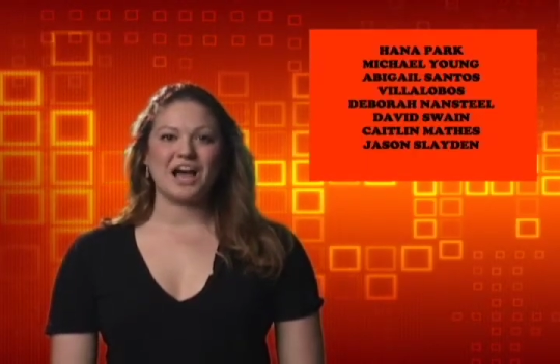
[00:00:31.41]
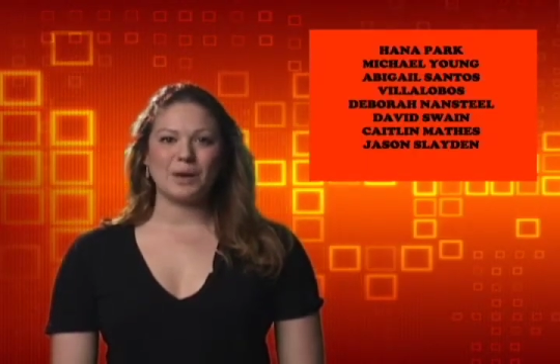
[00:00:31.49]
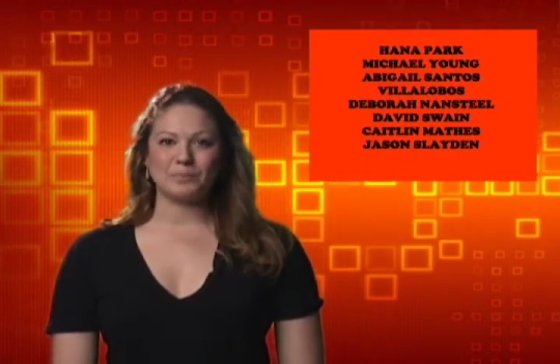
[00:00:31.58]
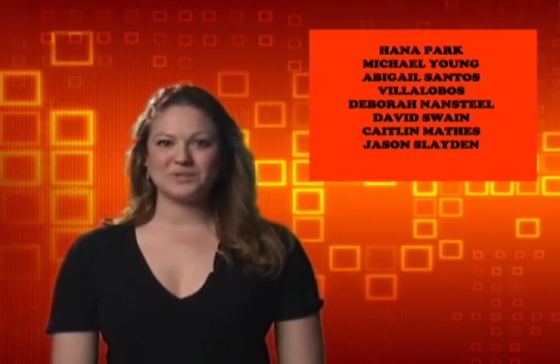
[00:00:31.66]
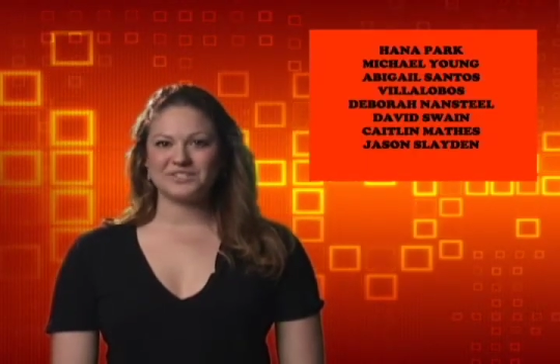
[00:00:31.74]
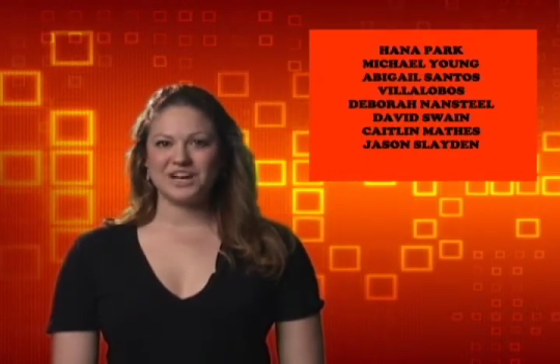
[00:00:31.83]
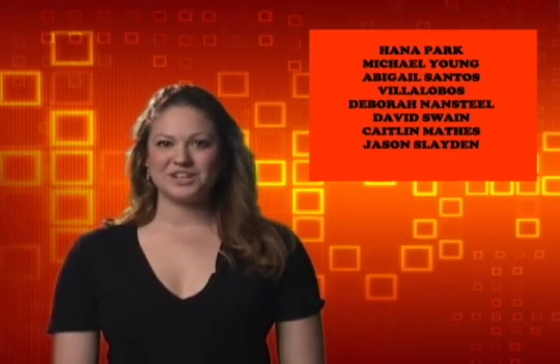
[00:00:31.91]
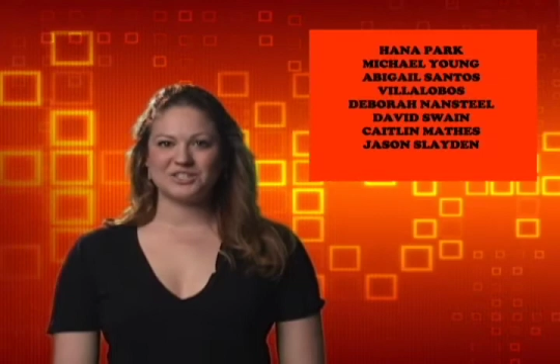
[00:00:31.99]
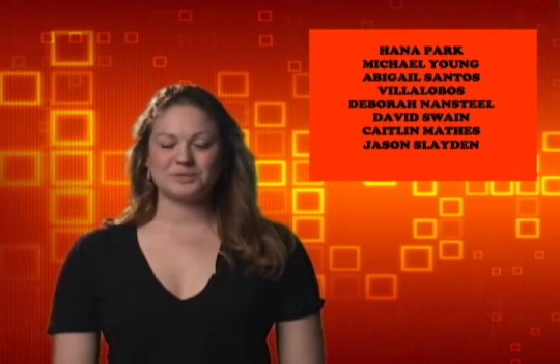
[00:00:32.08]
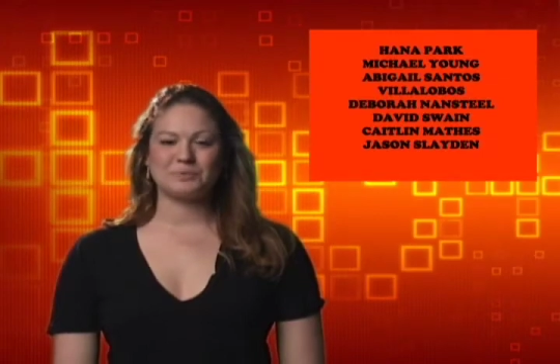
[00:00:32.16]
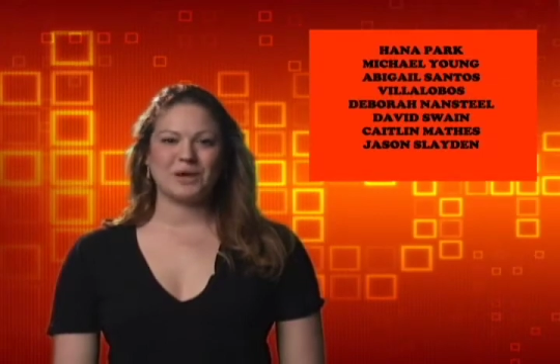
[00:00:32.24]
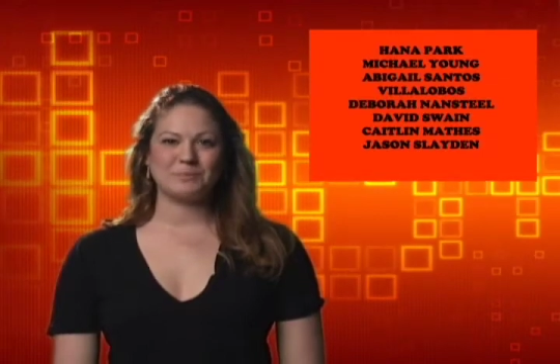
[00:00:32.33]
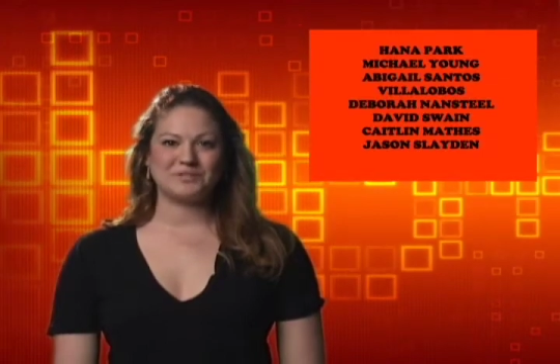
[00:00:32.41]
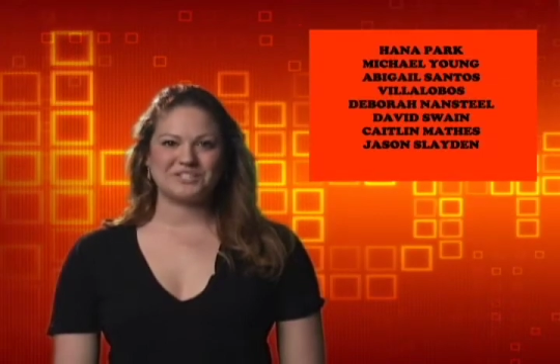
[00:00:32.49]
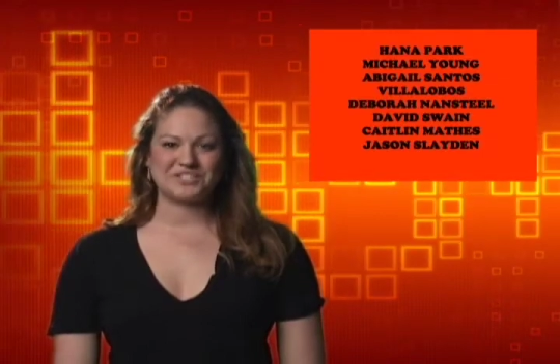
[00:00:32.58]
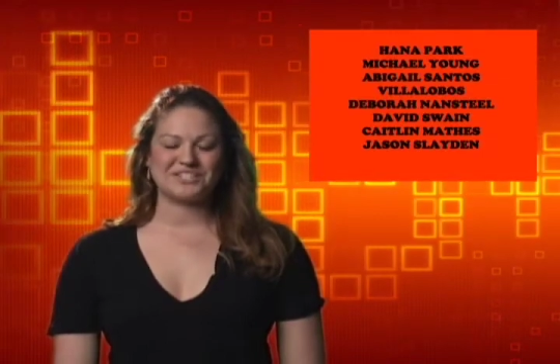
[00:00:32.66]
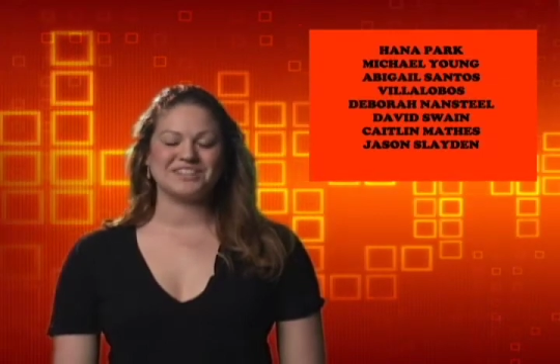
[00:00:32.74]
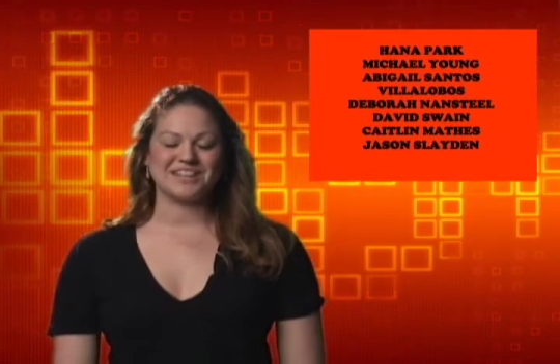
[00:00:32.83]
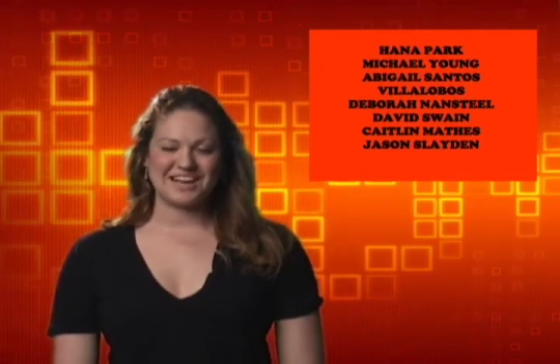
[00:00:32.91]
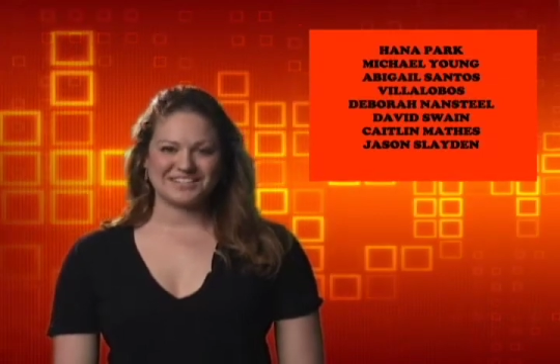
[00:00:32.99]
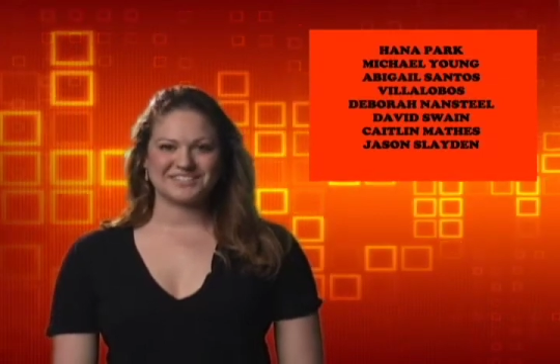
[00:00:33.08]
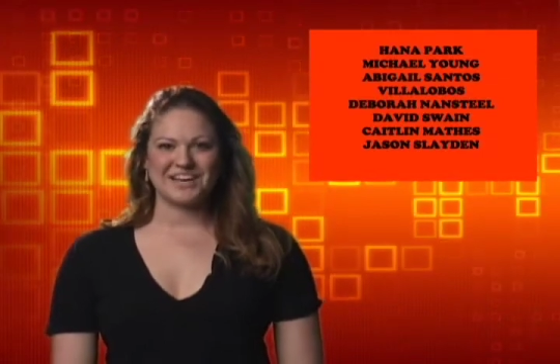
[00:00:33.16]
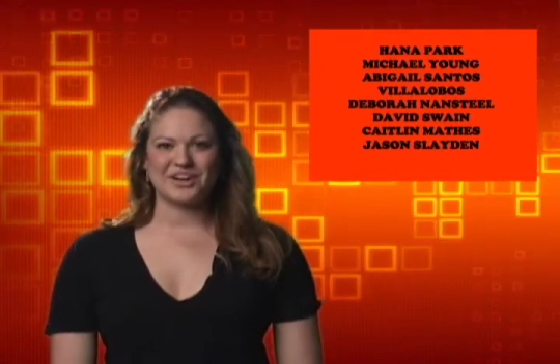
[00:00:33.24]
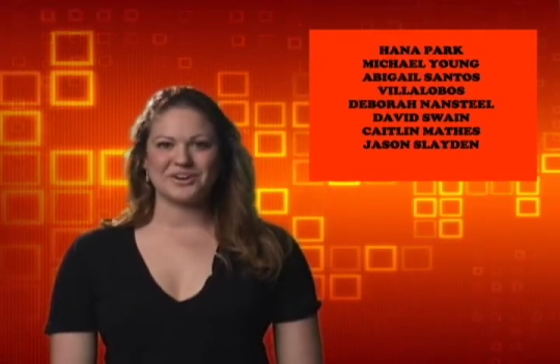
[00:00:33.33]
Opera Scholarship Competition
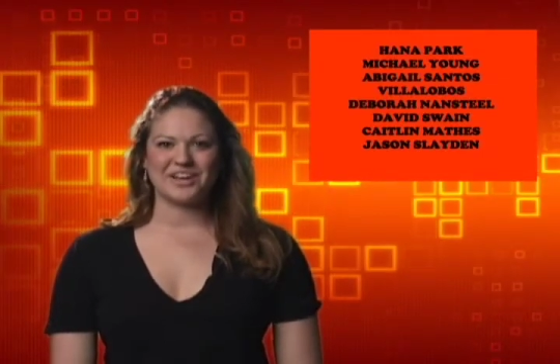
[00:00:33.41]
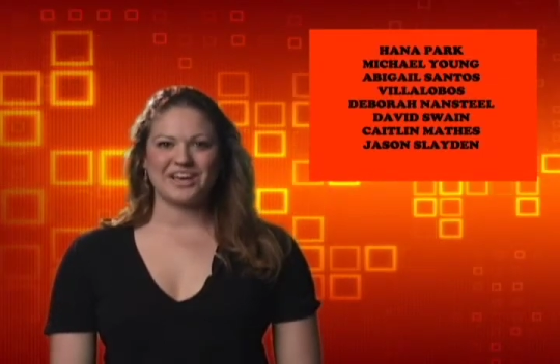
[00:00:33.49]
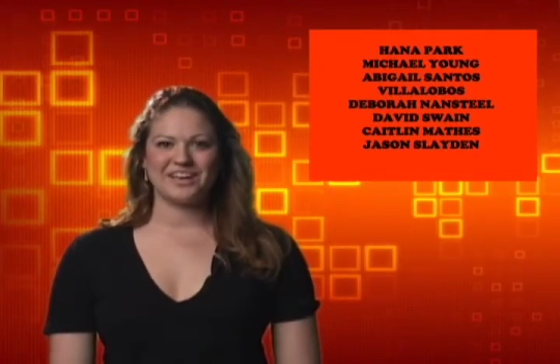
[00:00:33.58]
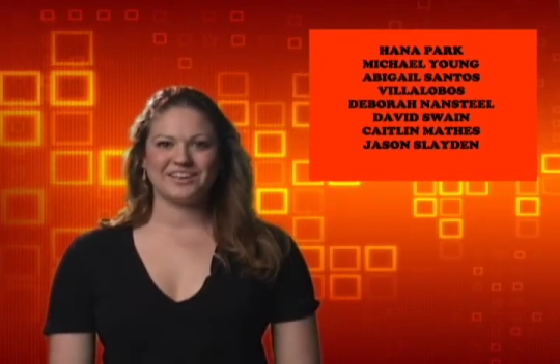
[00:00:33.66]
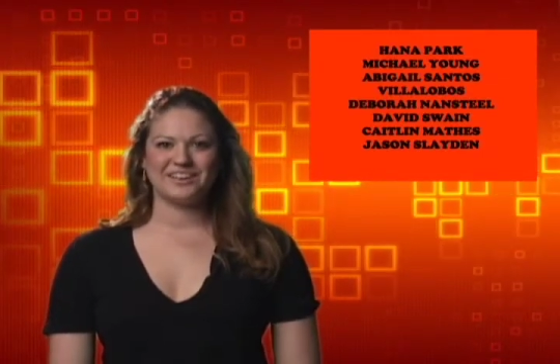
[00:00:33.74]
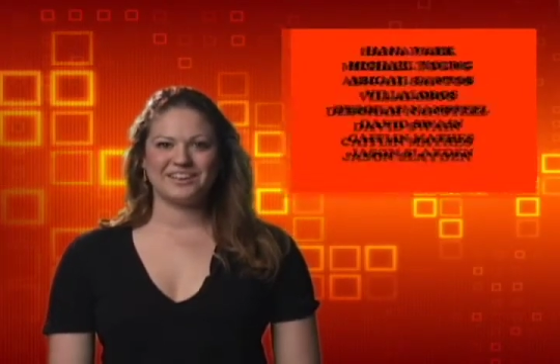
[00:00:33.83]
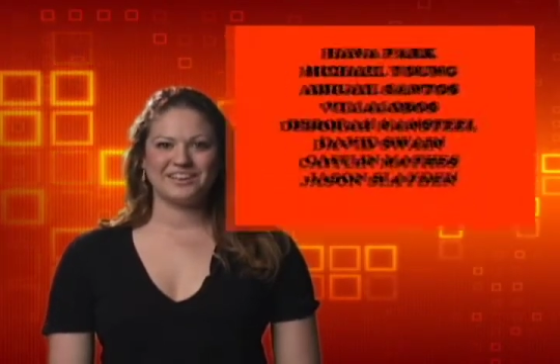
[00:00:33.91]
last Saturday.